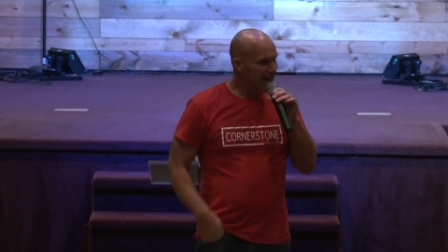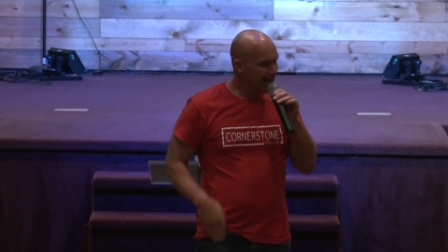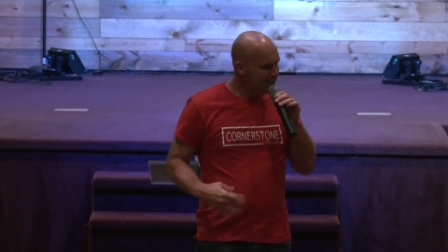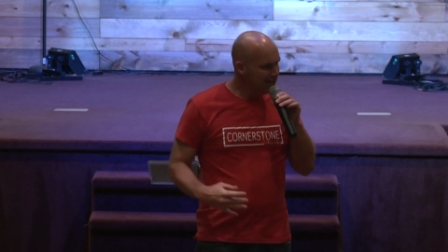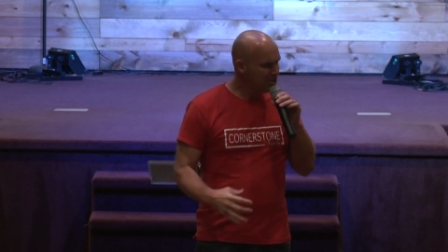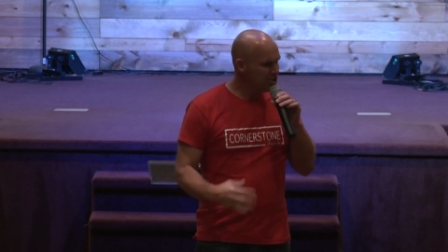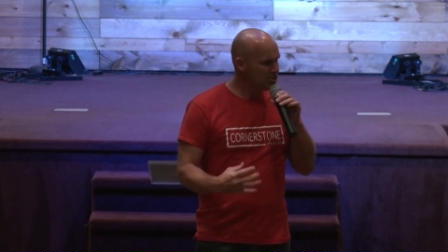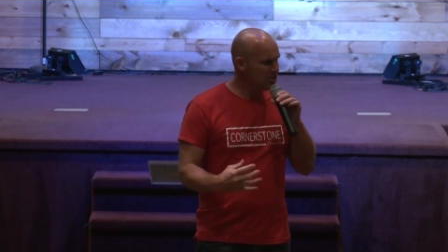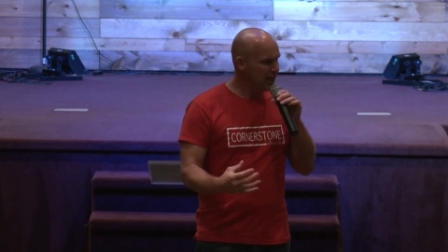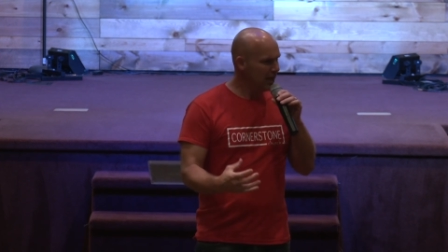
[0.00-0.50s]

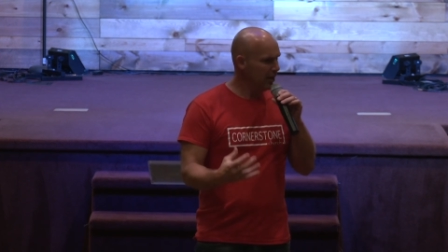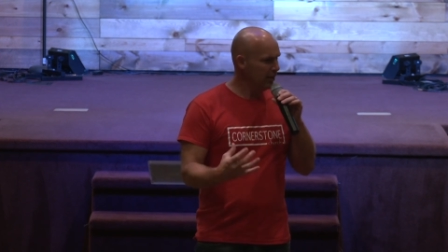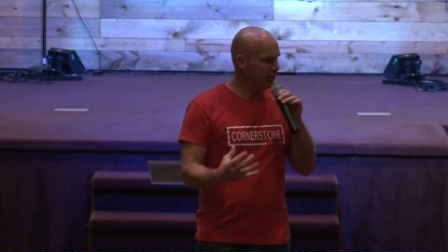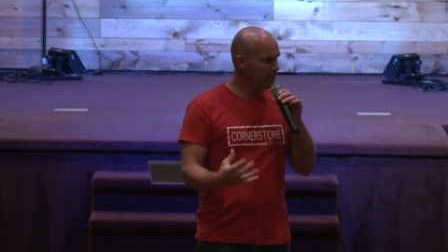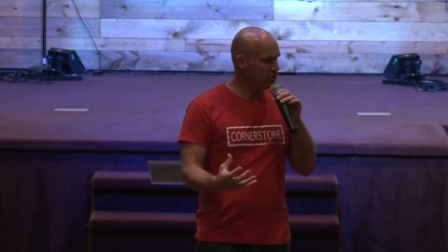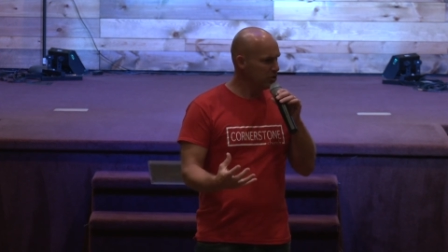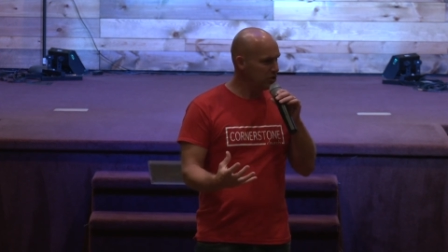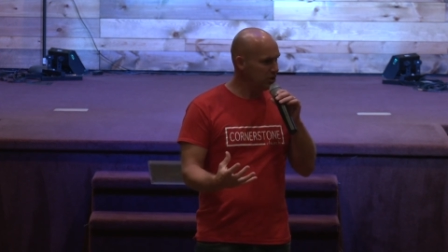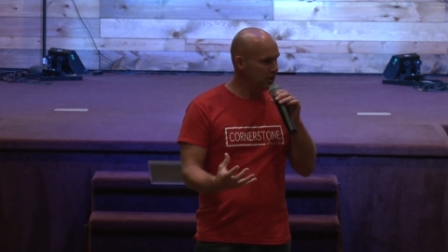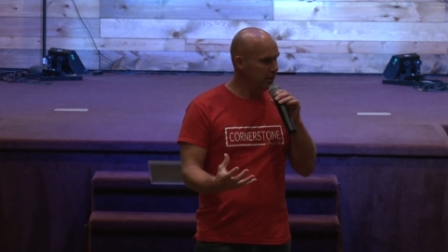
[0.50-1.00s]
I desire
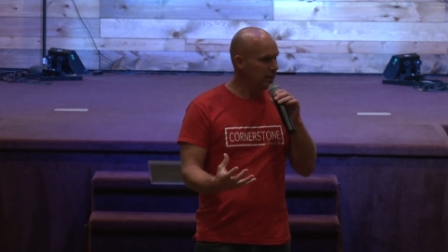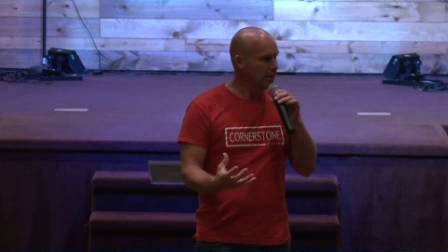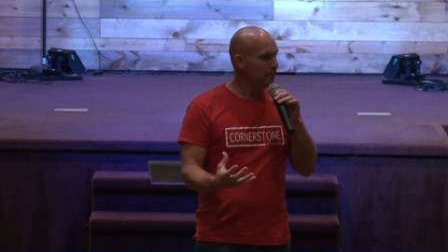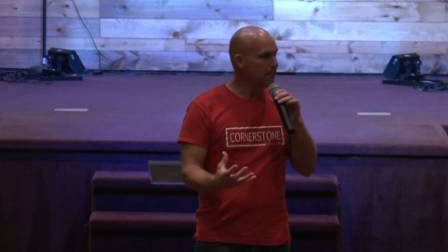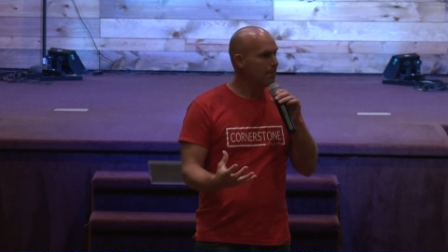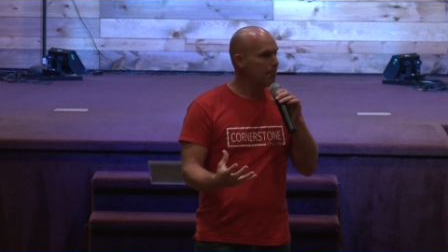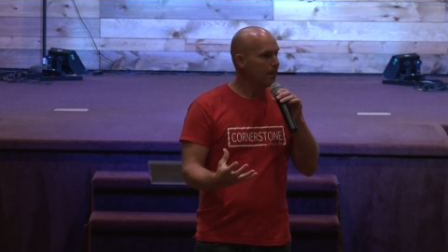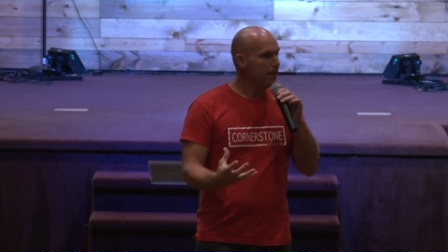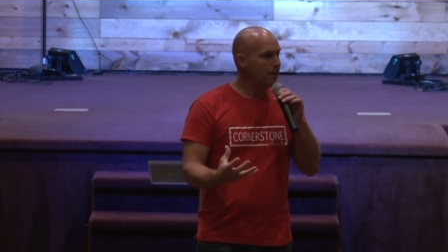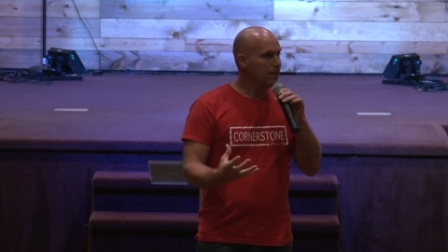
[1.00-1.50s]
to
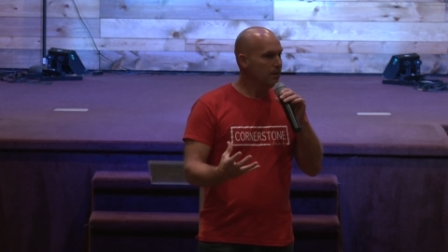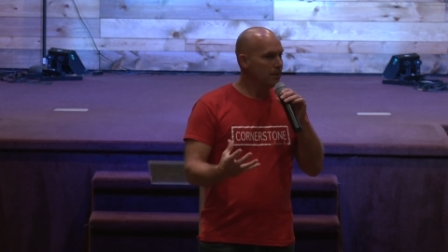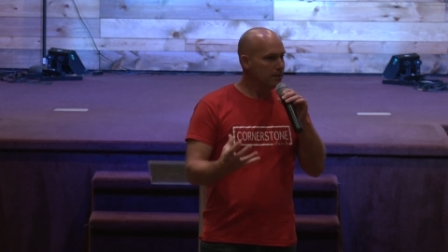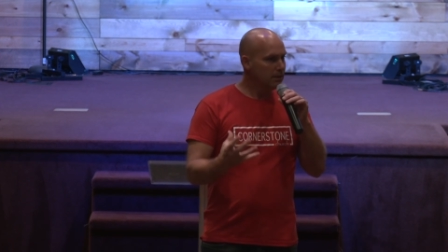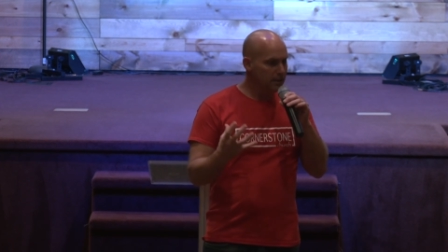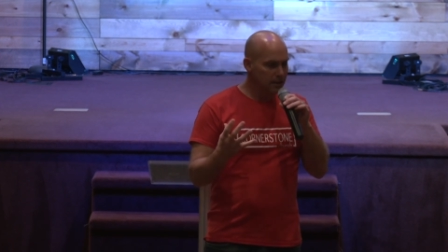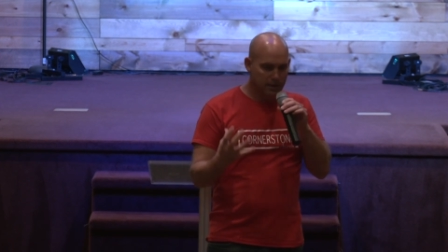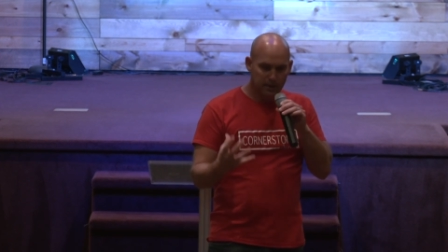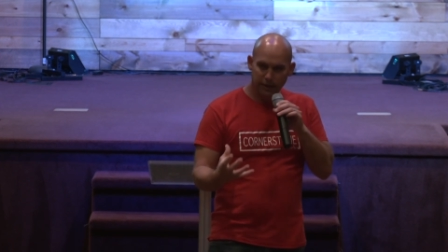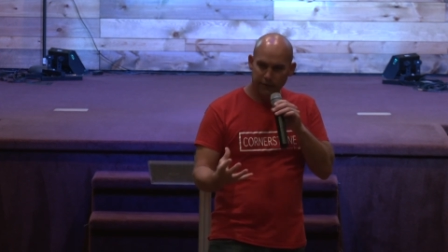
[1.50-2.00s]
see
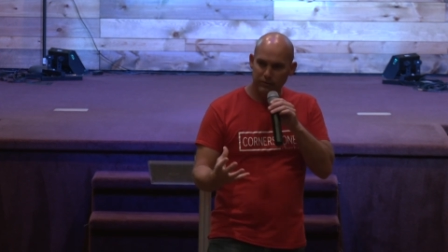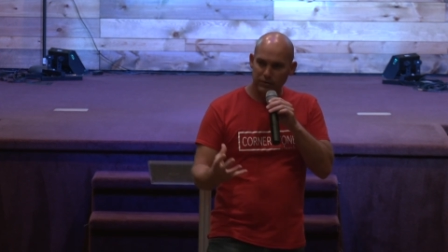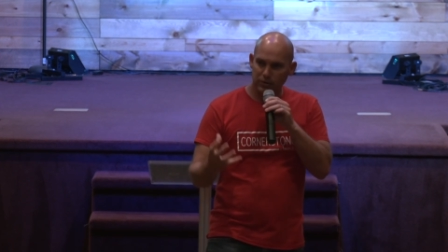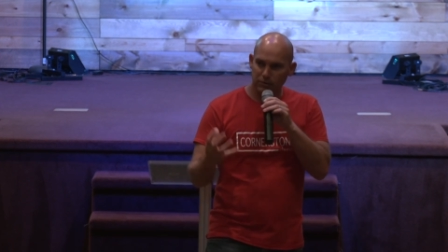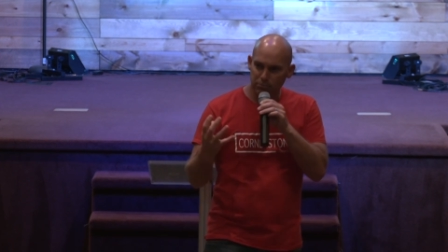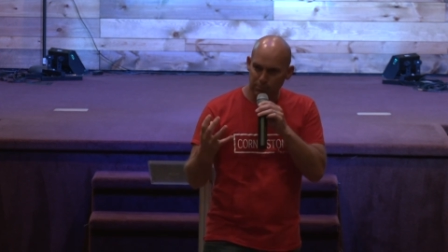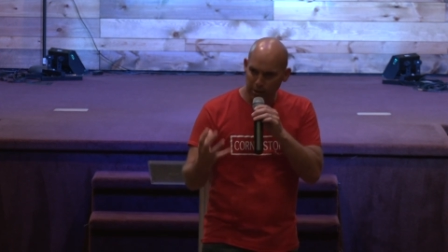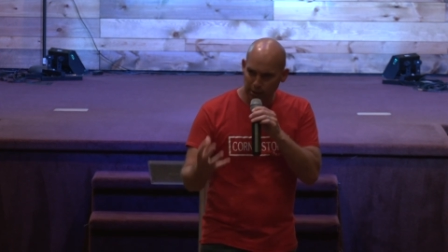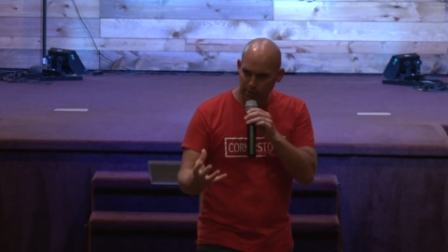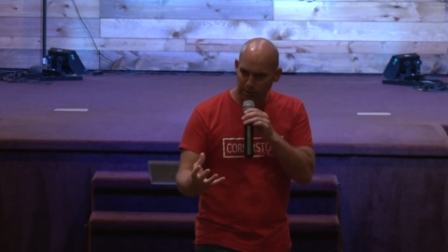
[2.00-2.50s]
the
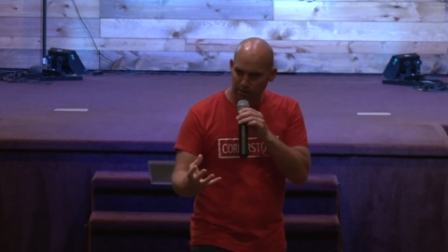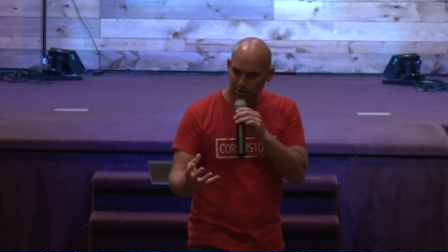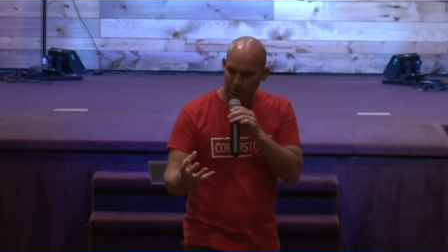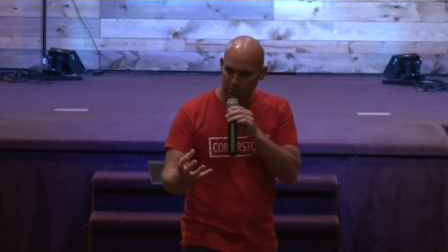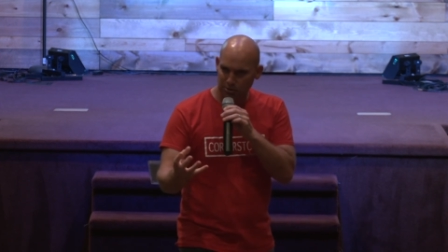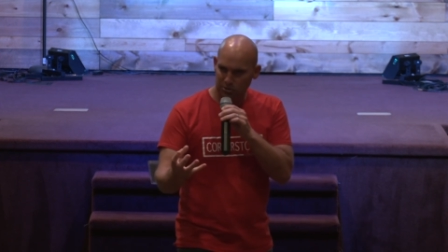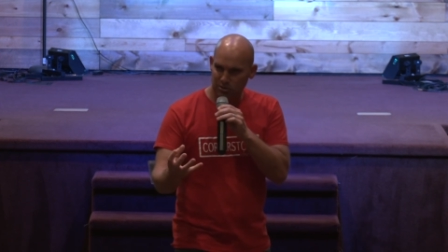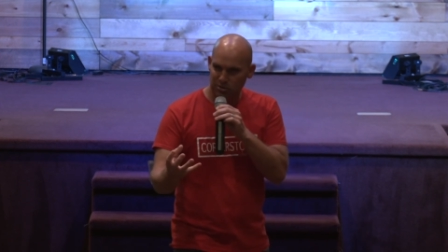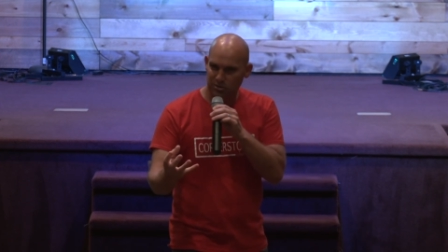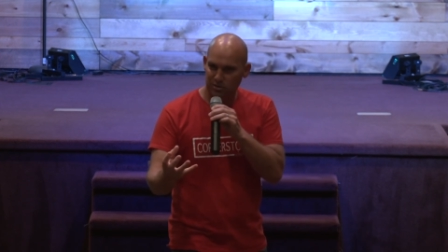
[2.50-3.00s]
gift of
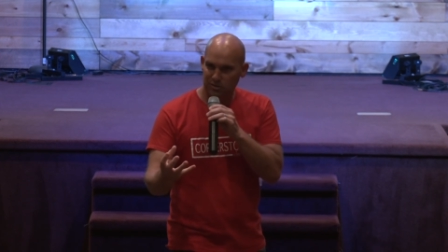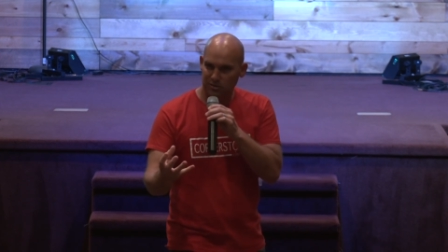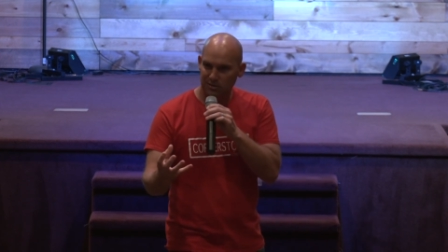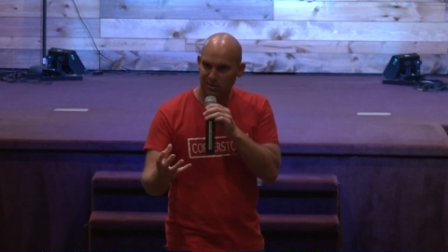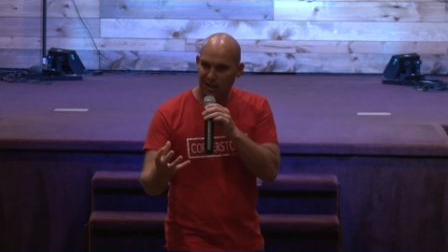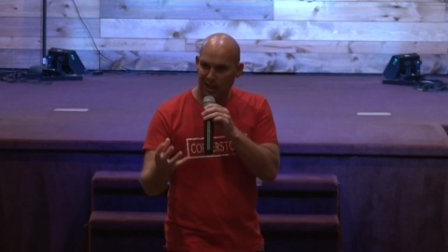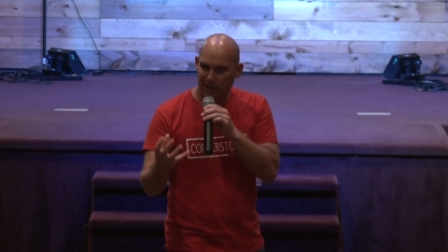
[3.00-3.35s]
miracles